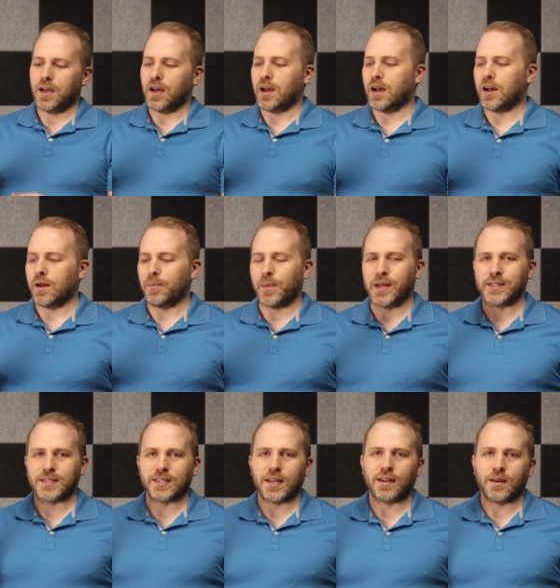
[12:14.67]
and
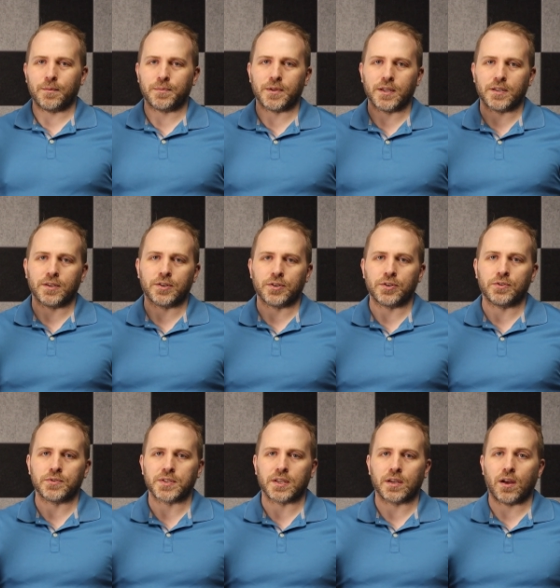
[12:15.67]
setup that you're
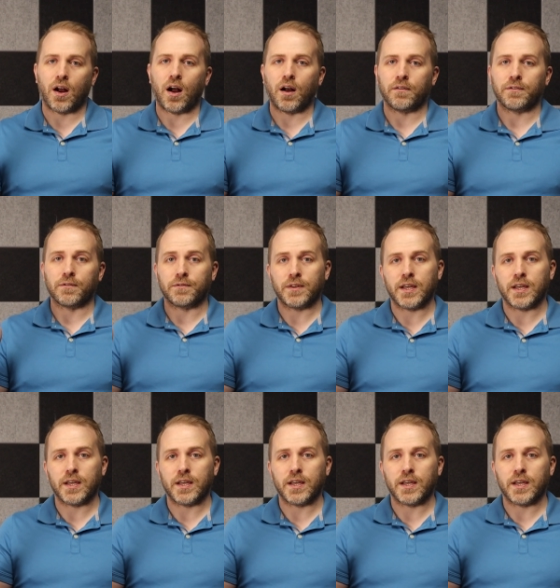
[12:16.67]
using off of